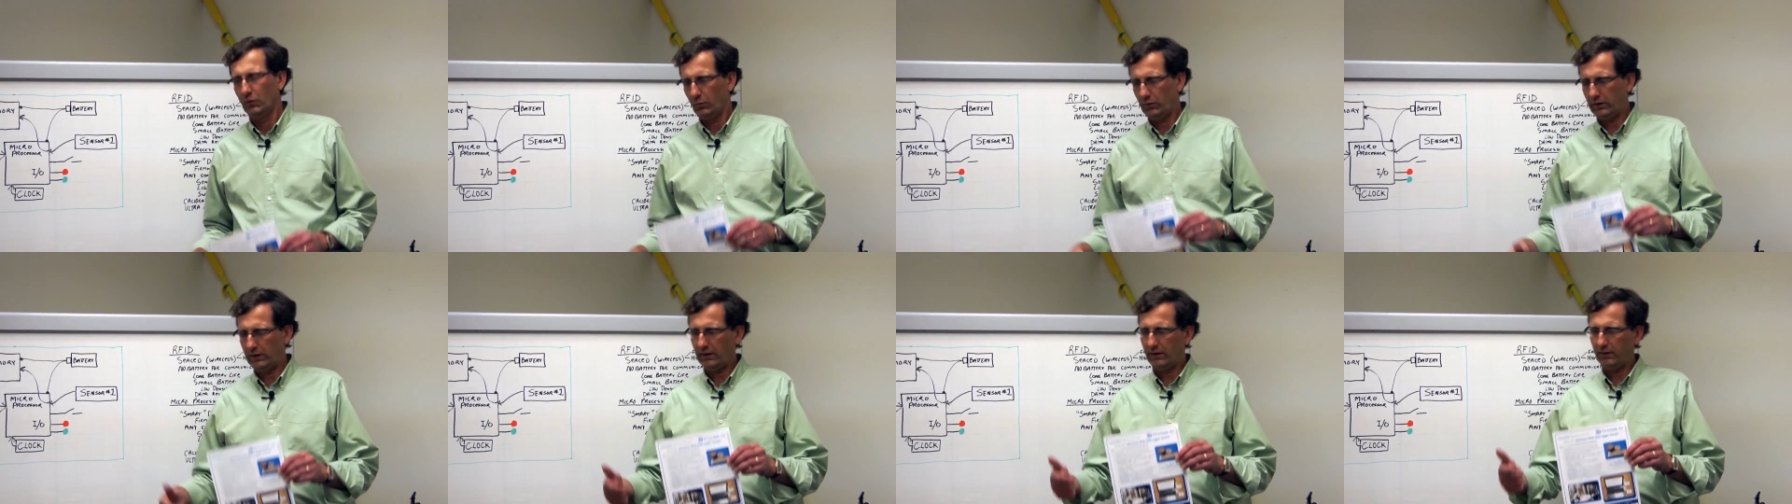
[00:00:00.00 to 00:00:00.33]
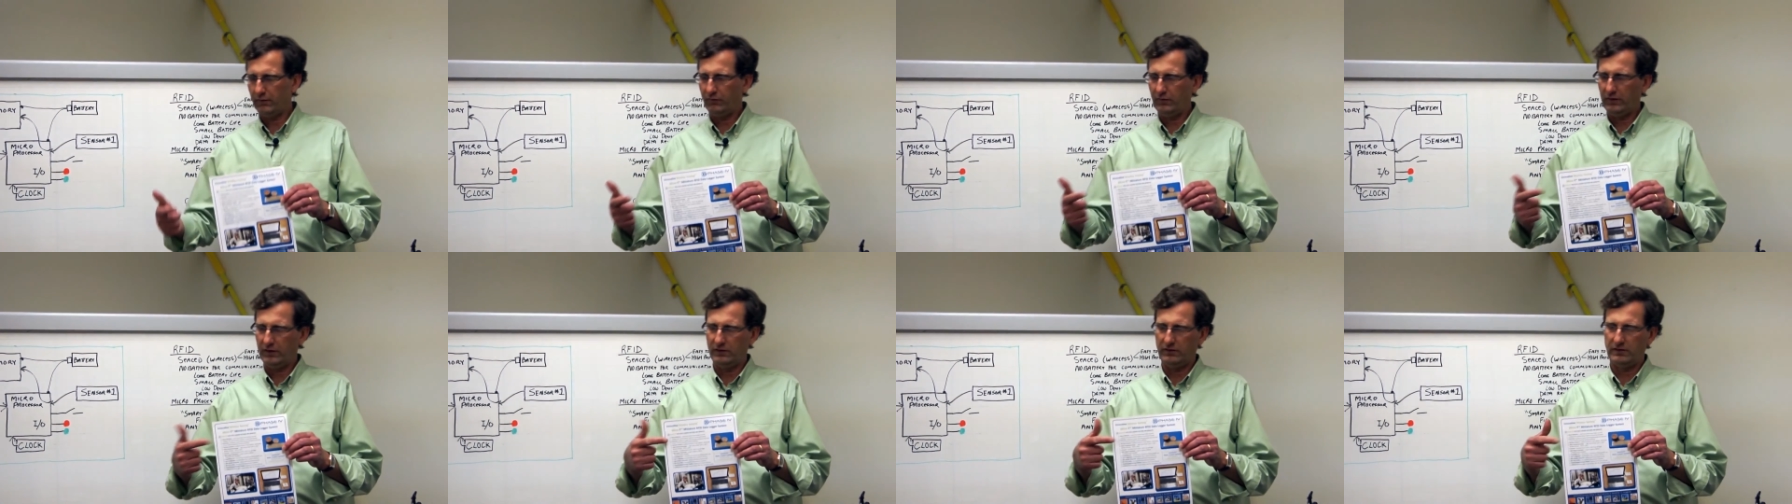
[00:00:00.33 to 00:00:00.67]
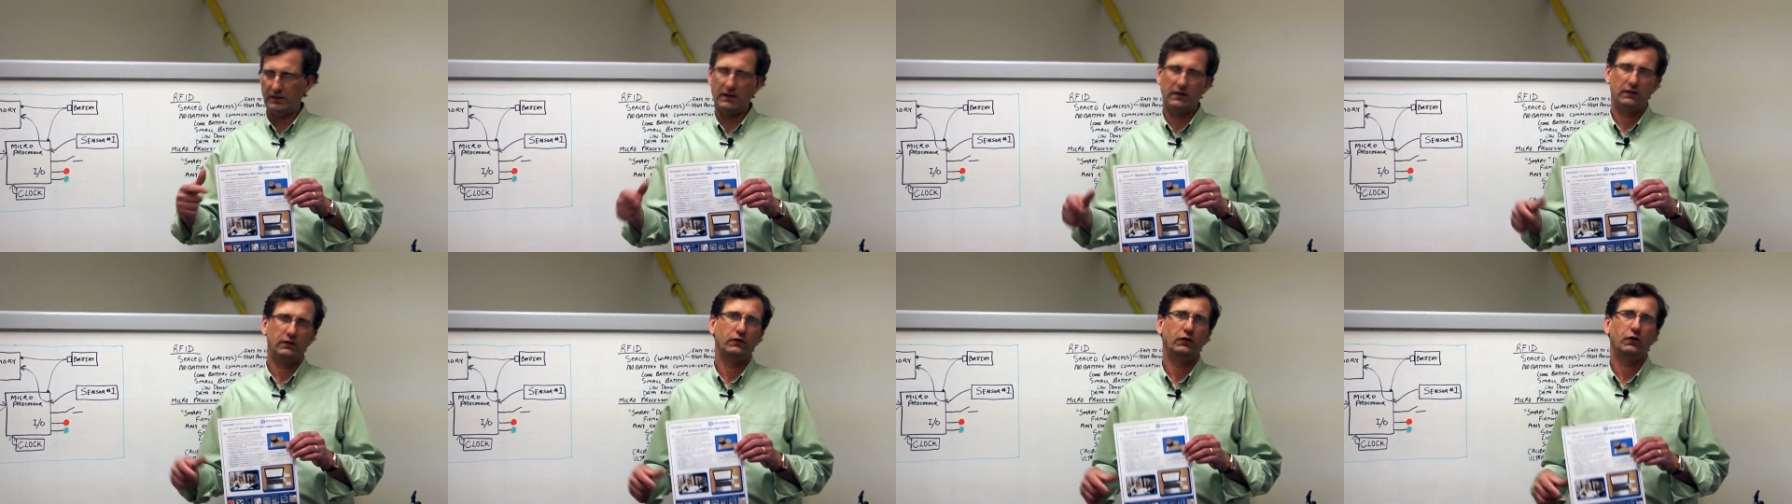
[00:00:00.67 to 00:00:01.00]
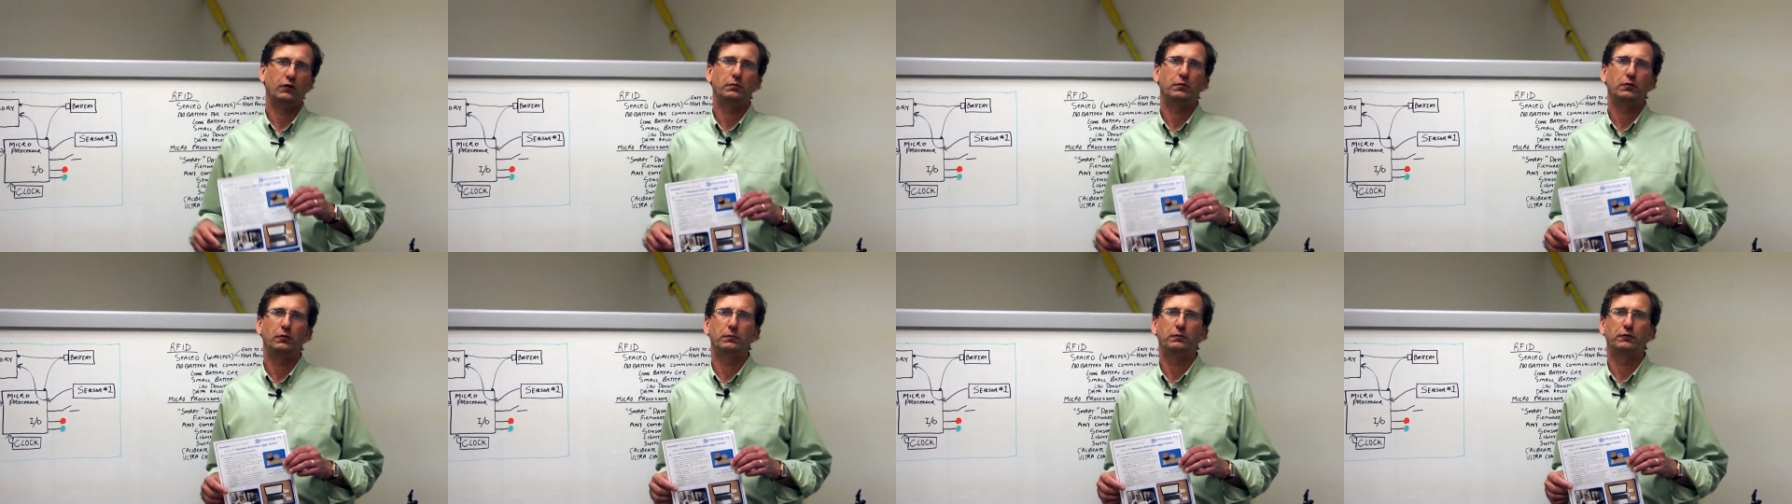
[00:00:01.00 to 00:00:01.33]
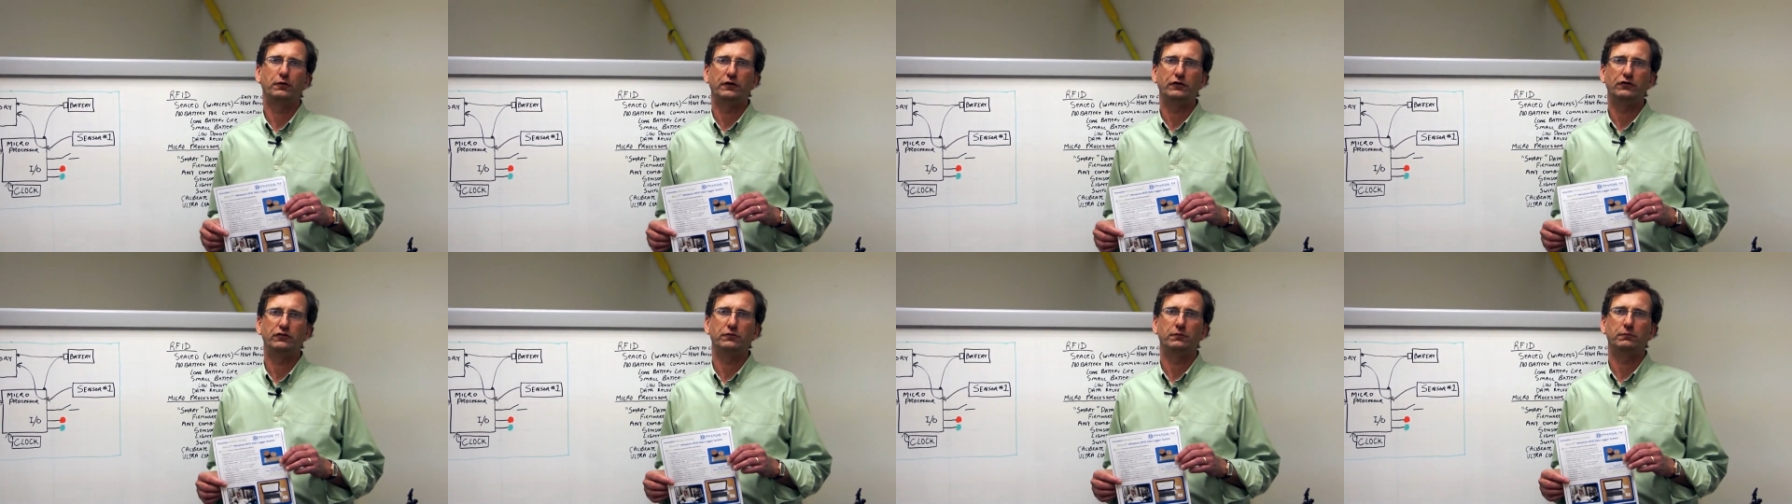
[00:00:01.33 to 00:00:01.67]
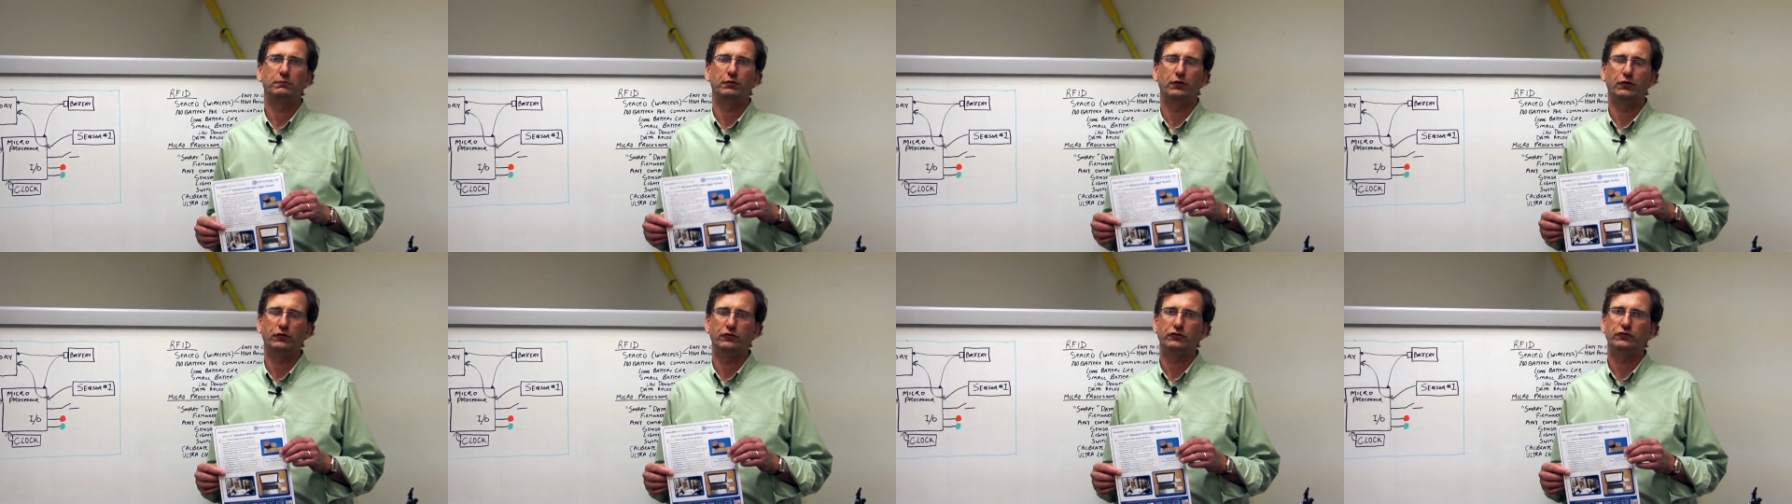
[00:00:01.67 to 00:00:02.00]
We have a downloadable
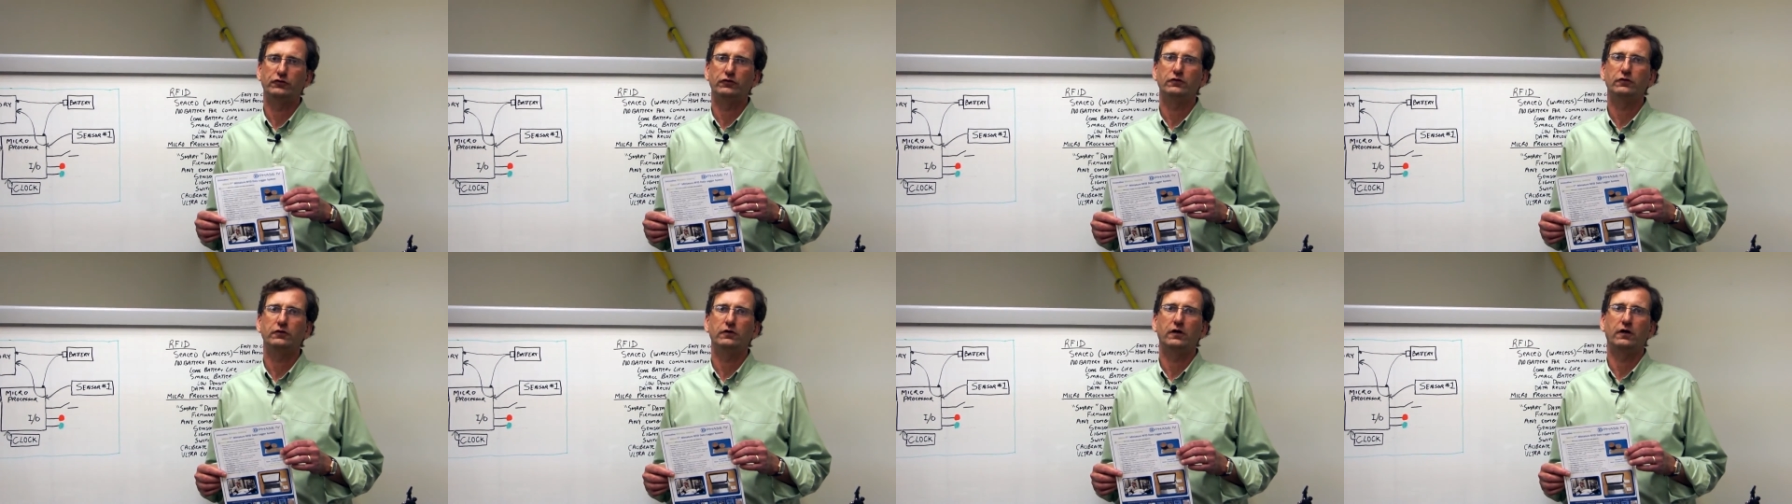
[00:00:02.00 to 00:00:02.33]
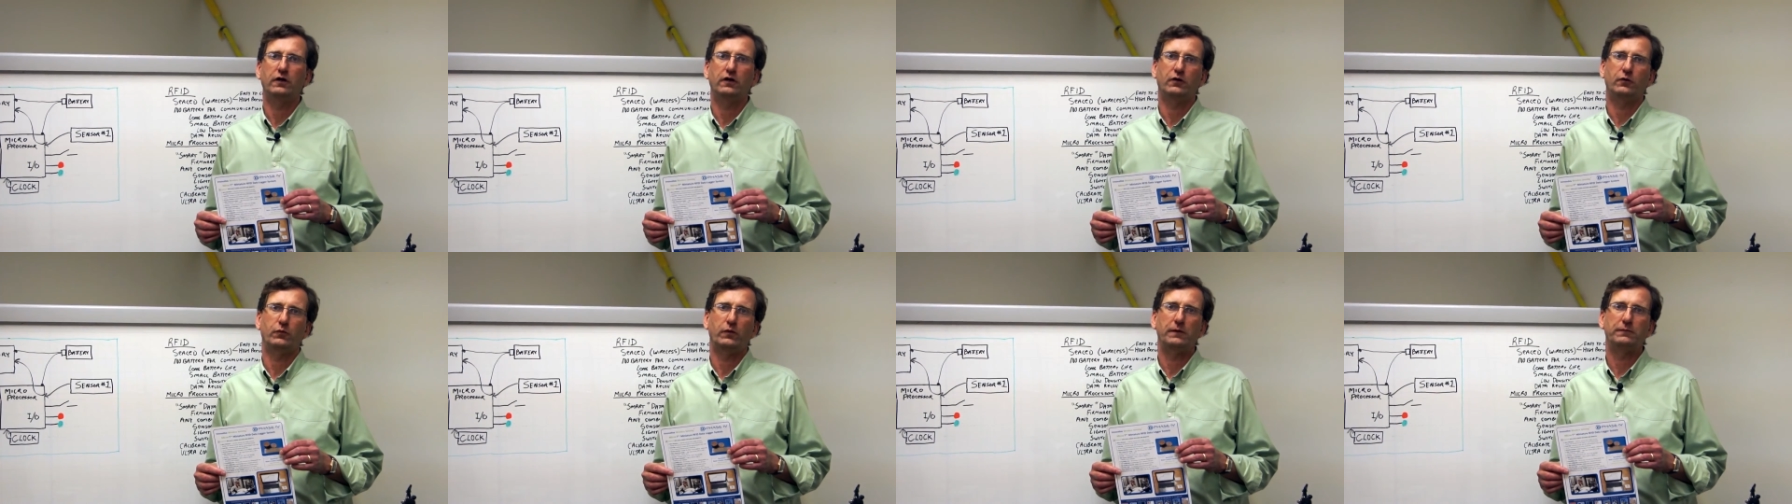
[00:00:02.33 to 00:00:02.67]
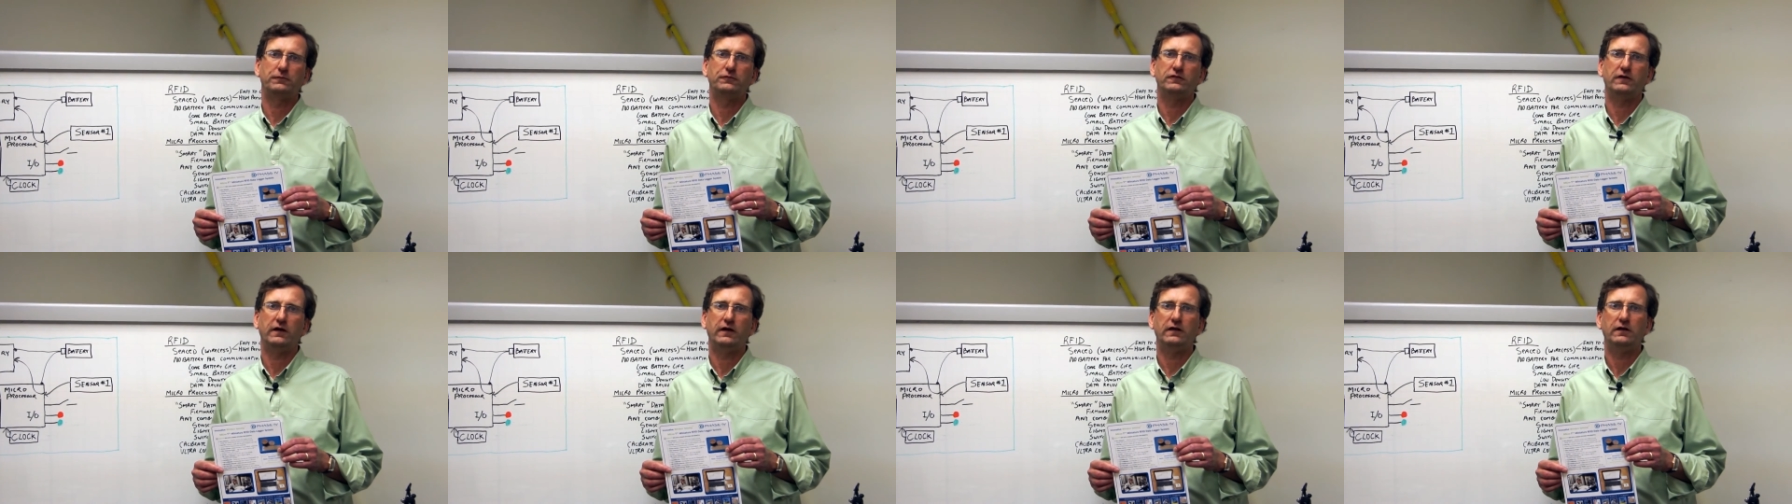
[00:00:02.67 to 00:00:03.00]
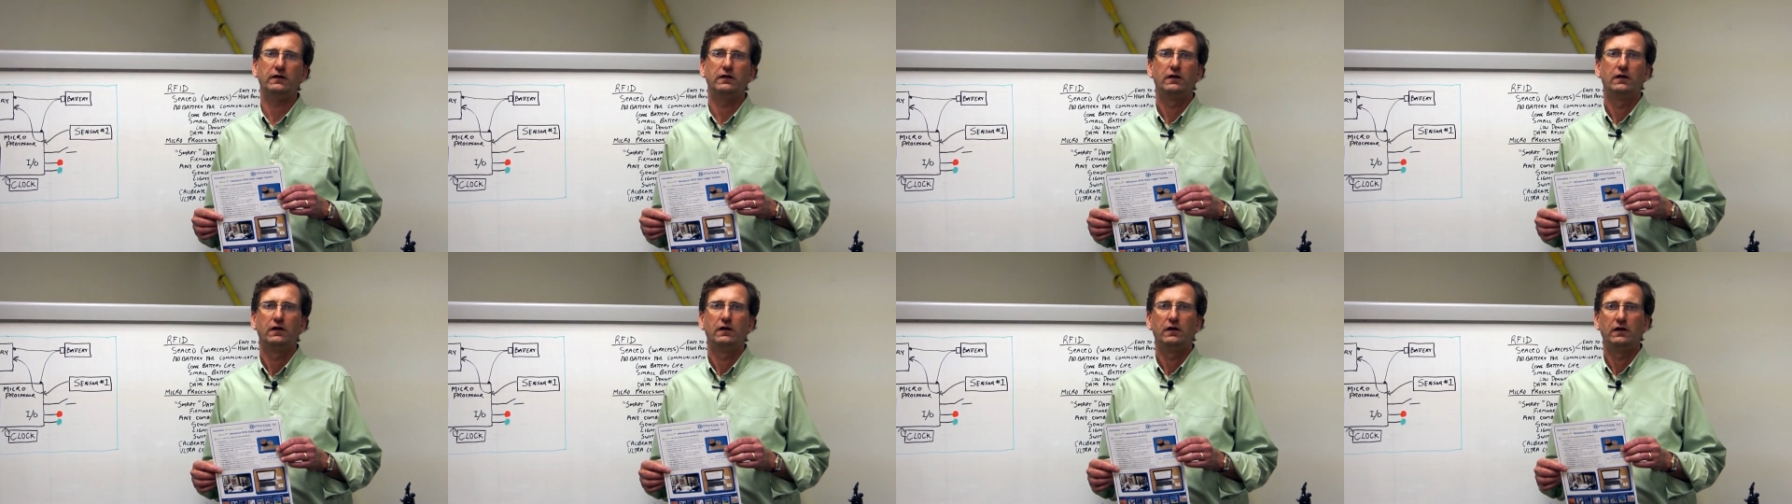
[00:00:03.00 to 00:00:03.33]
brochure on our website